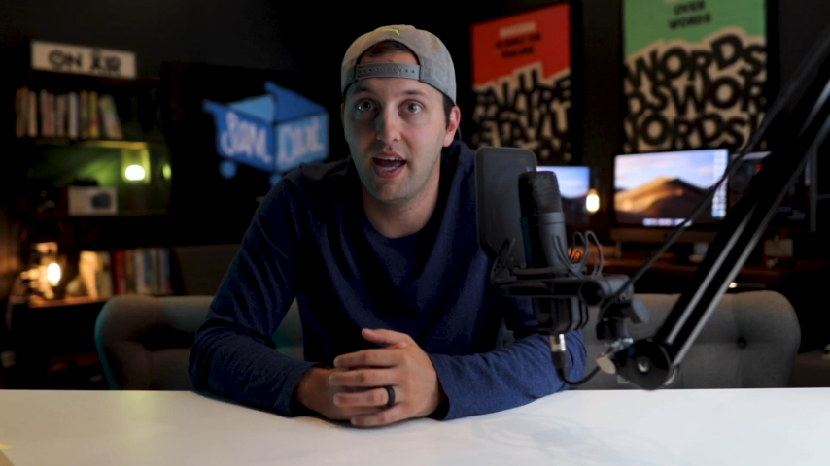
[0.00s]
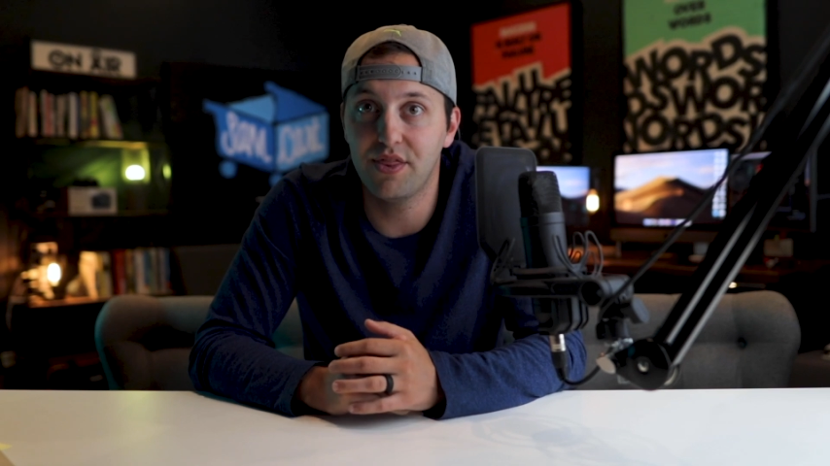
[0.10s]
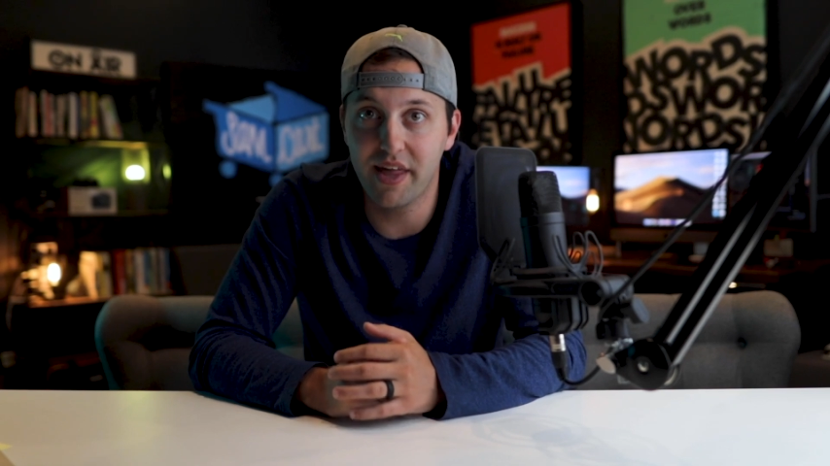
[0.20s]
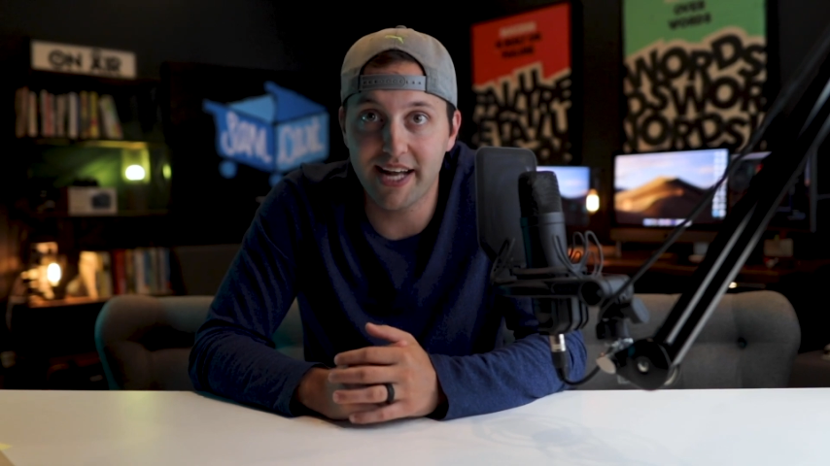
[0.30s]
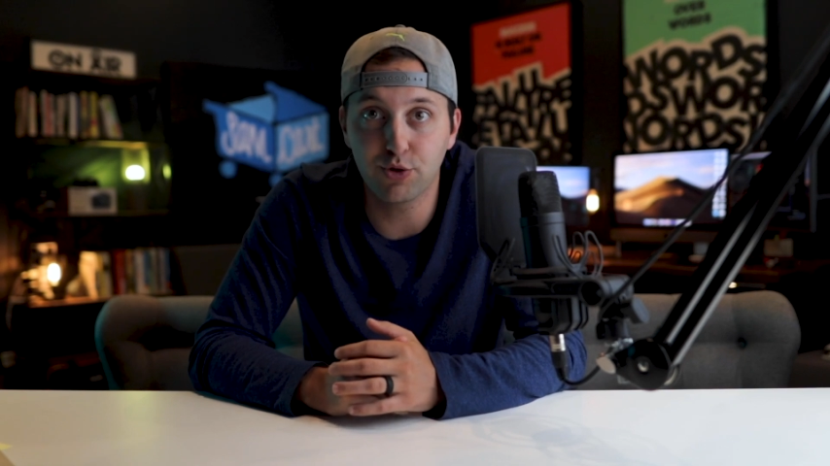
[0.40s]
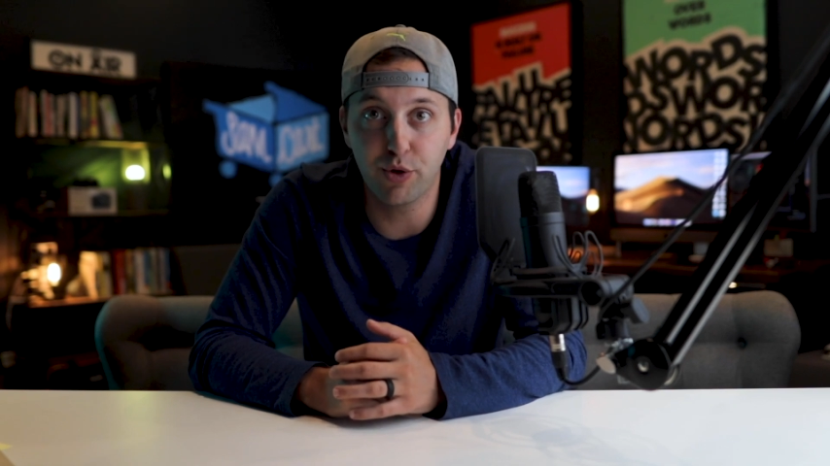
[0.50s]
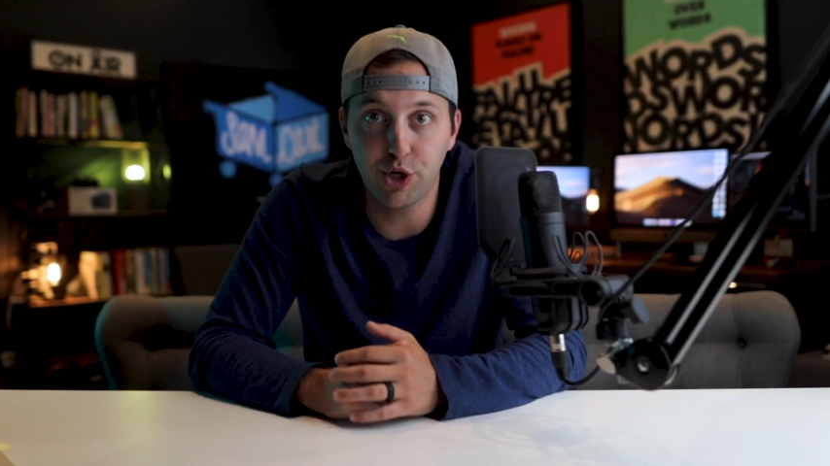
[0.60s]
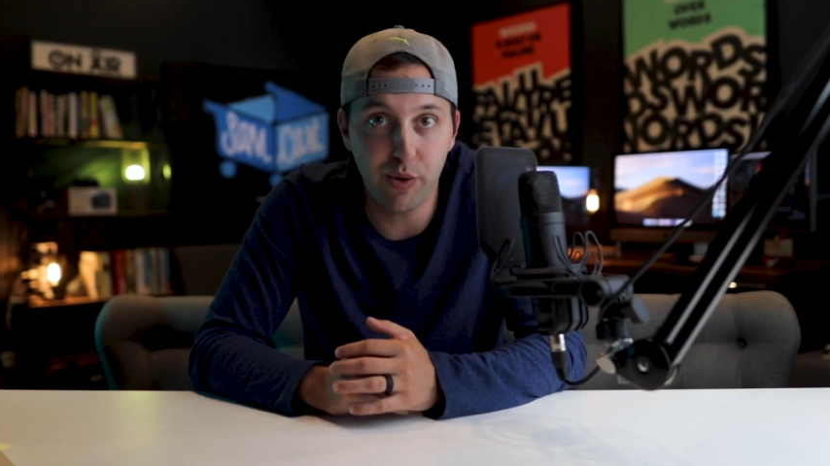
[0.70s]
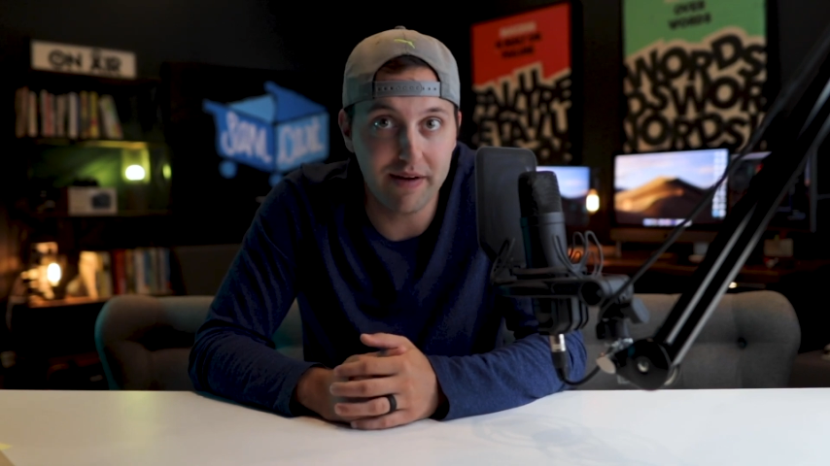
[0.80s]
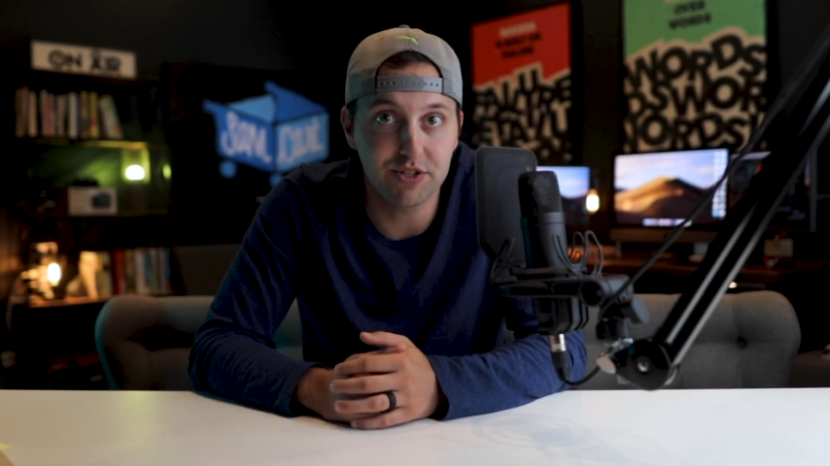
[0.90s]
And that's what
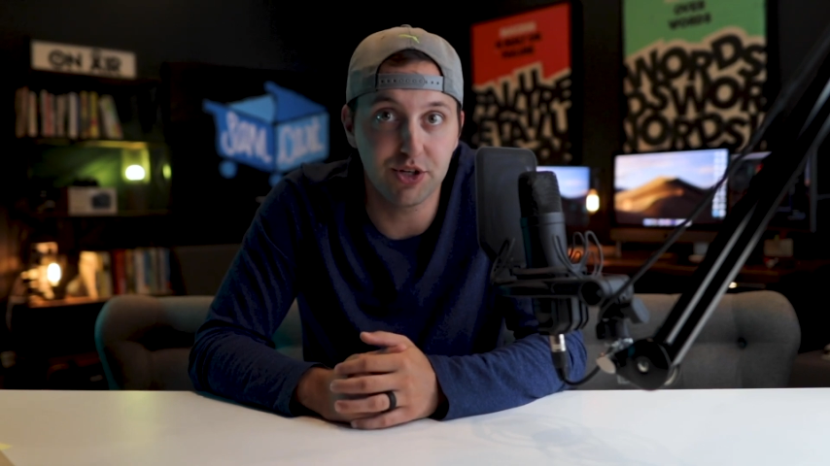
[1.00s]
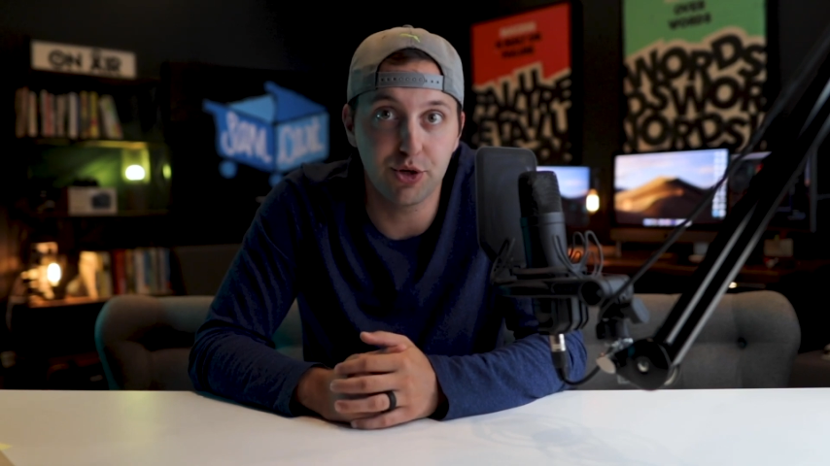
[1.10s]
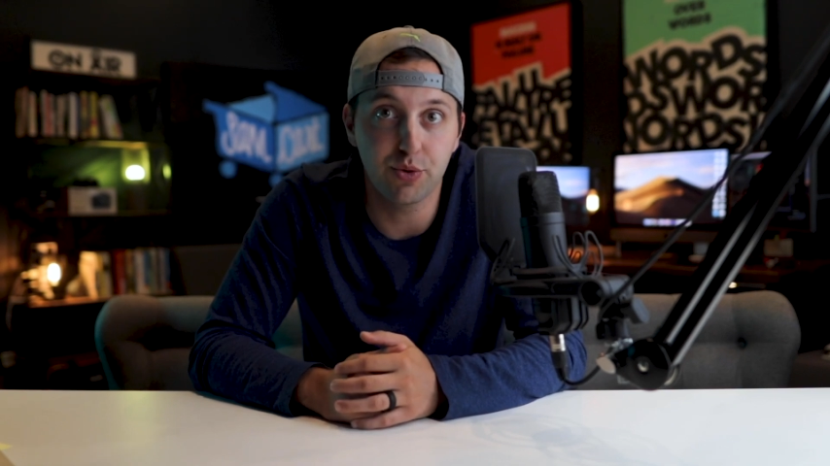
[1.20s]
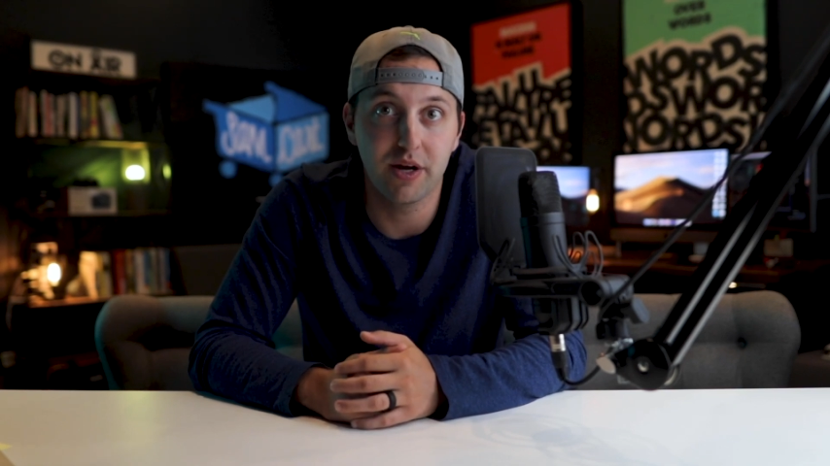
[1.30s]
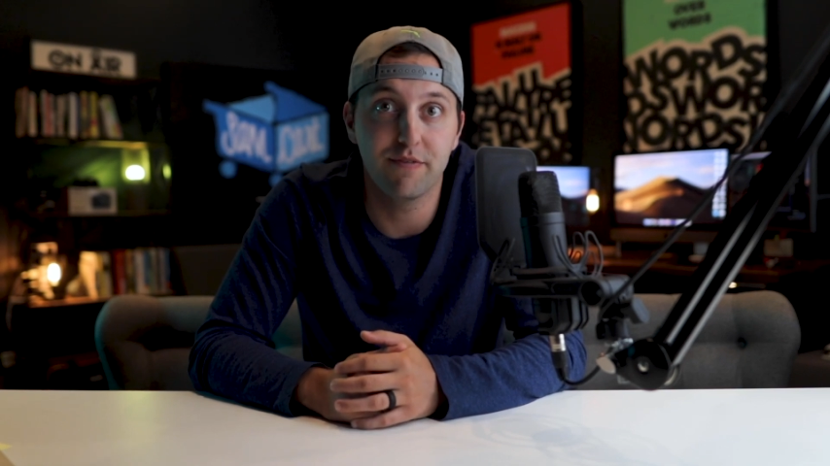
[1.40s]
you have to do